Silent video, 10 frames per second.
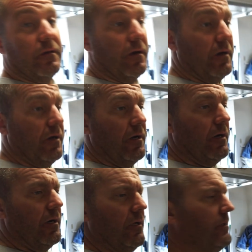Not
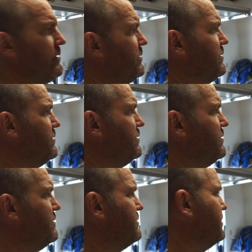
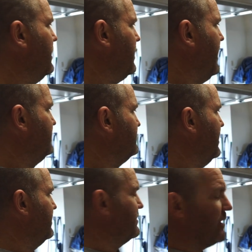last
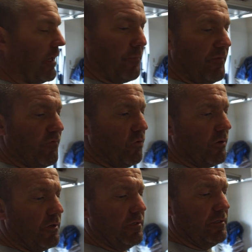night, the night
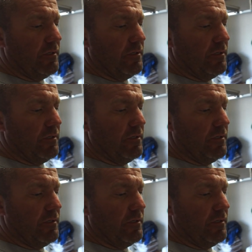before.